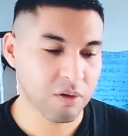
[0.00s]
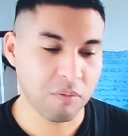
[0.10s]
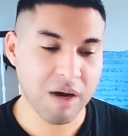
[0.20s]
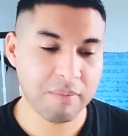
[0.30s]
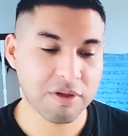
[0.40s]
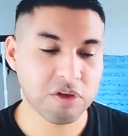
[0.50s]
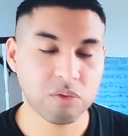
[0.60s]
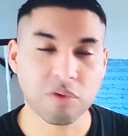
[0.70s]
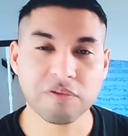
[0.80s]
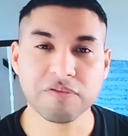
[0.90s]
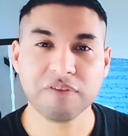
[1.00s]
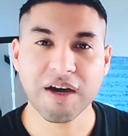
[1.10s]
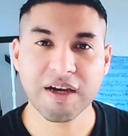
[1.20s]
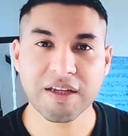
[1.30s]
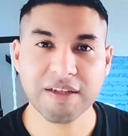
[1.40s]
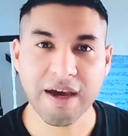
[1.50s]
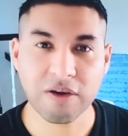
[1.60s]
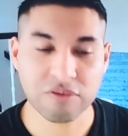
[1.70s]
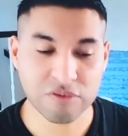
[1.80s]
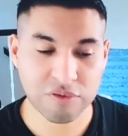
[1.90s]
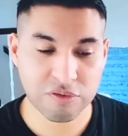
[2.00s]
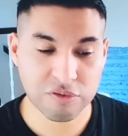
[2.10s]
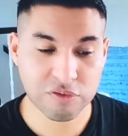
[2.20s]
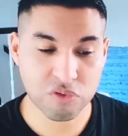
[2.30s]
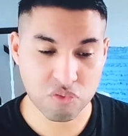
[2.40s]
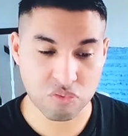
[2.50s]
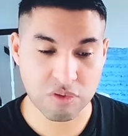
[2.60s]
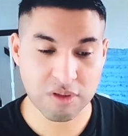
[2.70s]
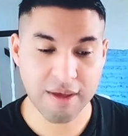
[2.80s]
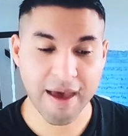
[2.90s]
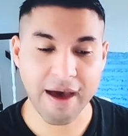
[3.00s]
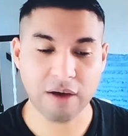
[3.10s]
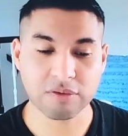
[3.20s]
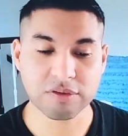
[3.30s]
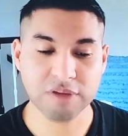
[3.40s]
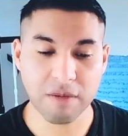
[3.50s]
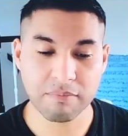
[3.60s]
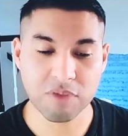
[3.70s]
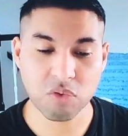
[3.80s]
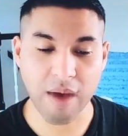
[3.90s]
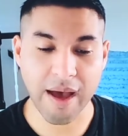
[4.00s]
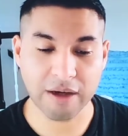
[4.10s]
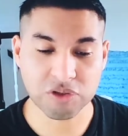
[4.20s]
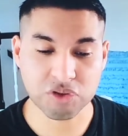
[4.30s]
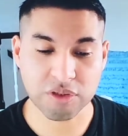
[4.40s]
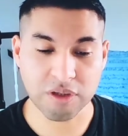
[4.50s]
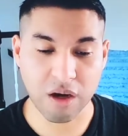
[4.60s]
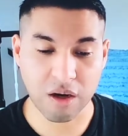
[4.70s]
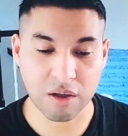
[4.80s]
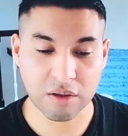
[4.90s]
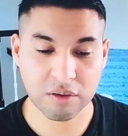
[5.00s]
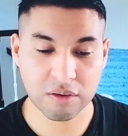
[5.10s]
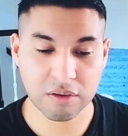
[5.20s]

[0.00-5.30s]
Obama, you will find out soon how dumb you actually are.